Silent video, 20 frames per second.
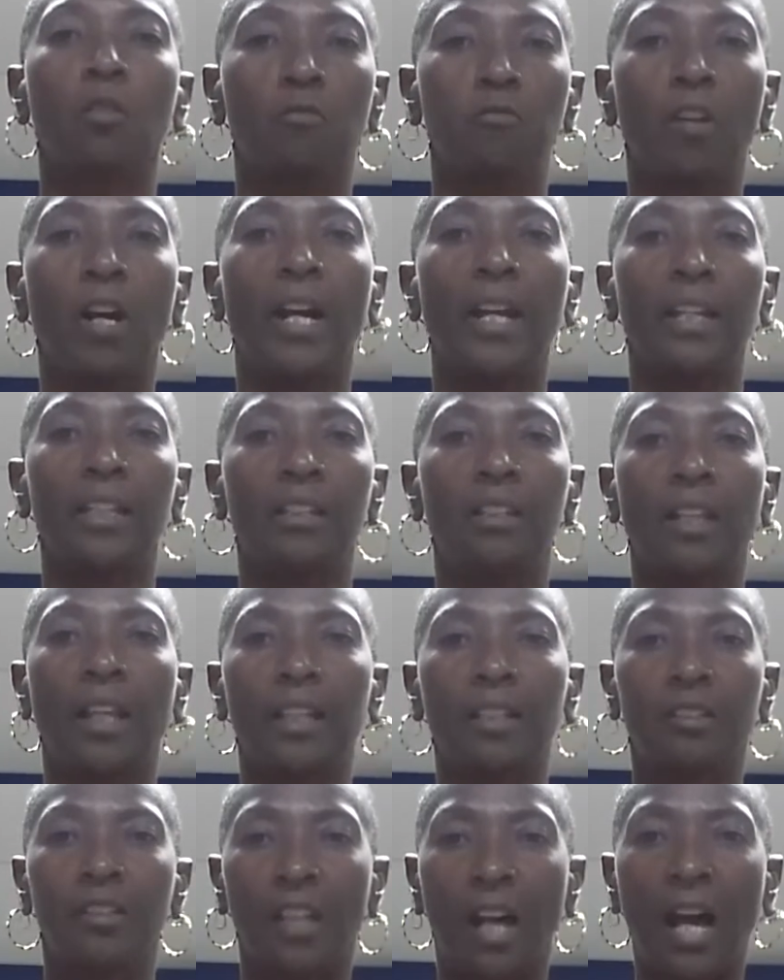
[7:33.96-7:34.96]
right?
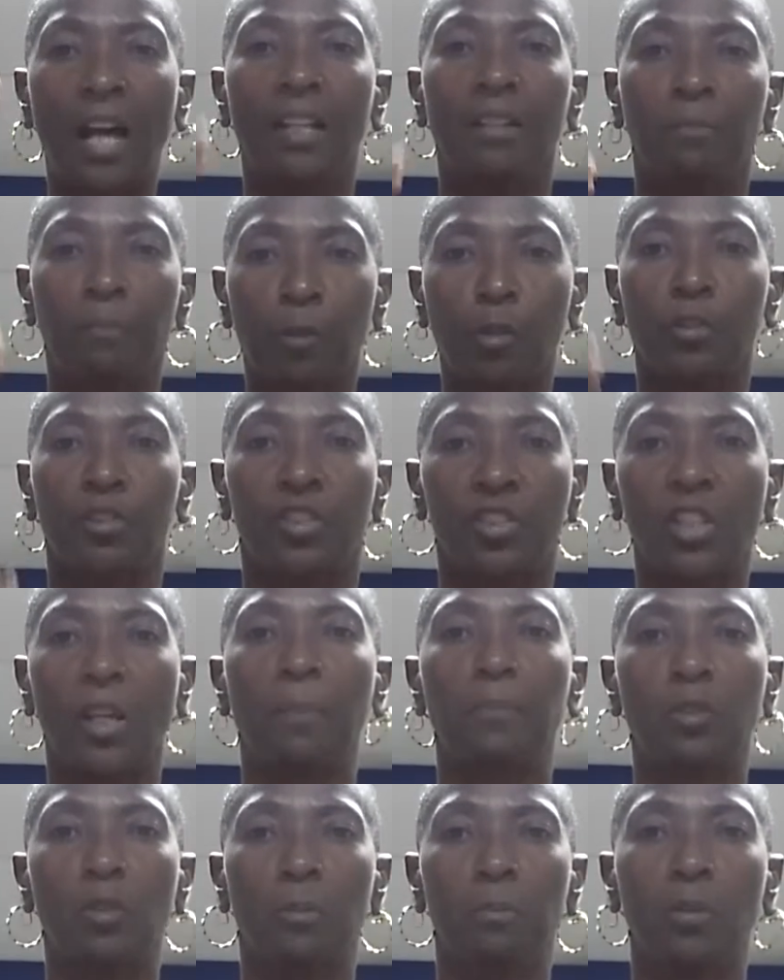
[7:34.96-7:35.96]
Like not
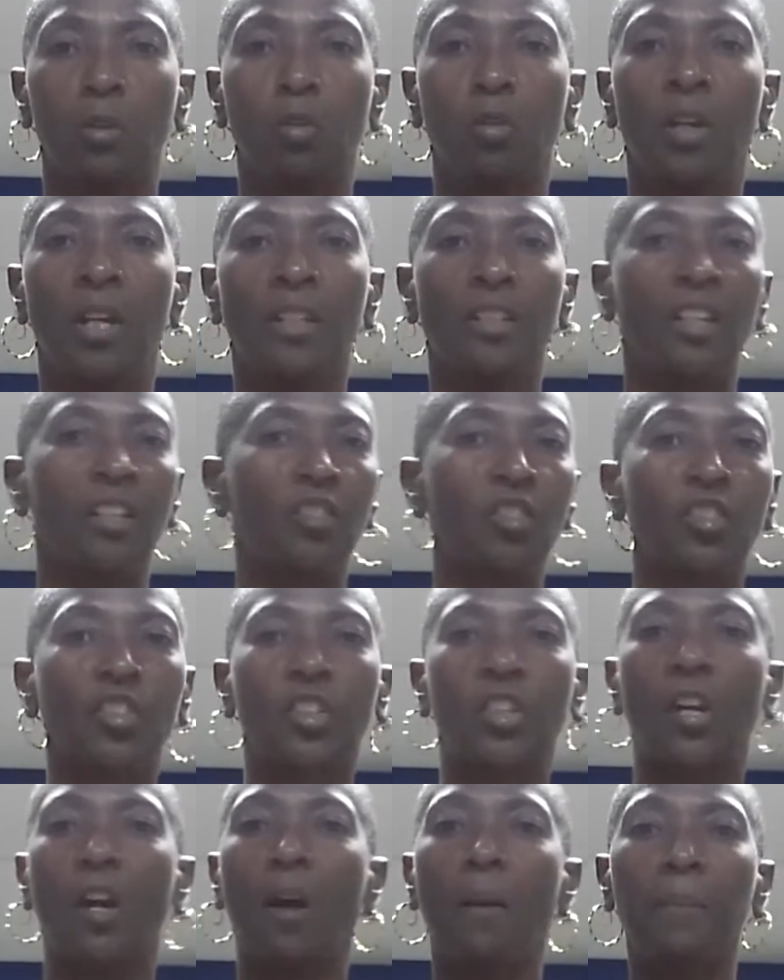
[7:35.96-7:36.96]
perceptible. They
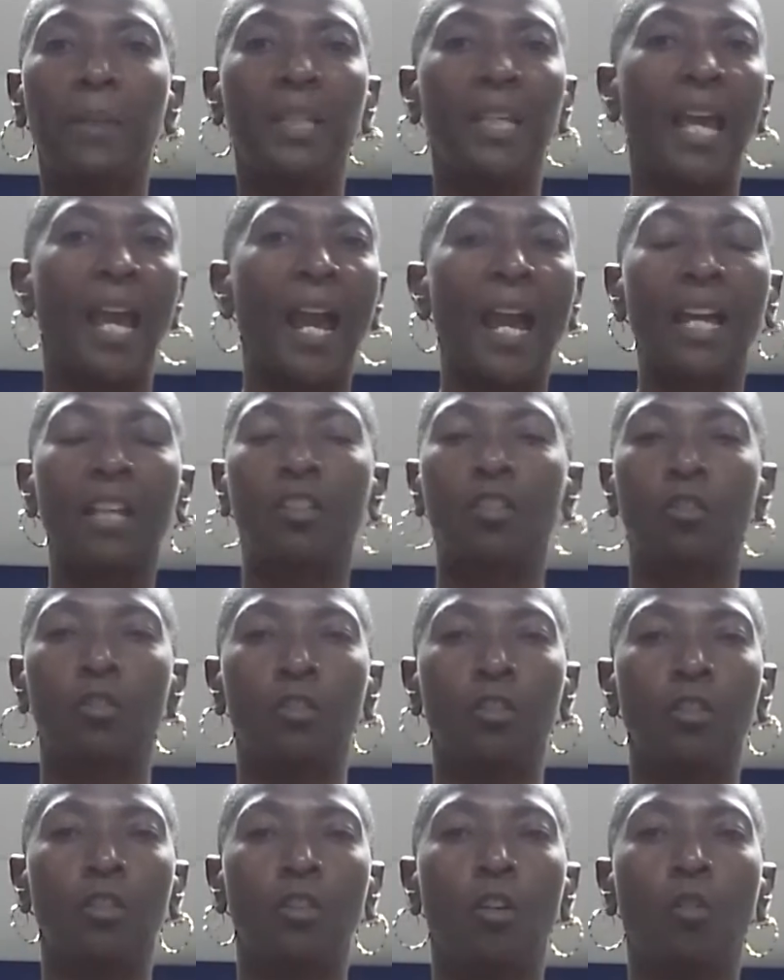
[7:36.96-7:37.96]
just coming at
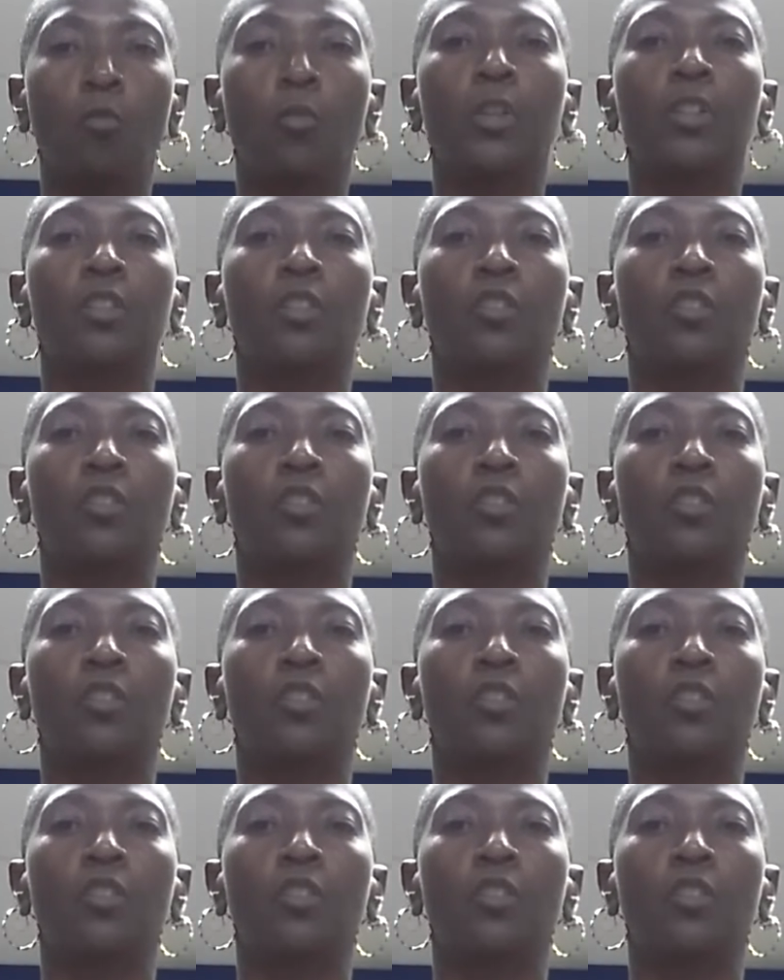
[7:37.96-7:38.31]
you. We're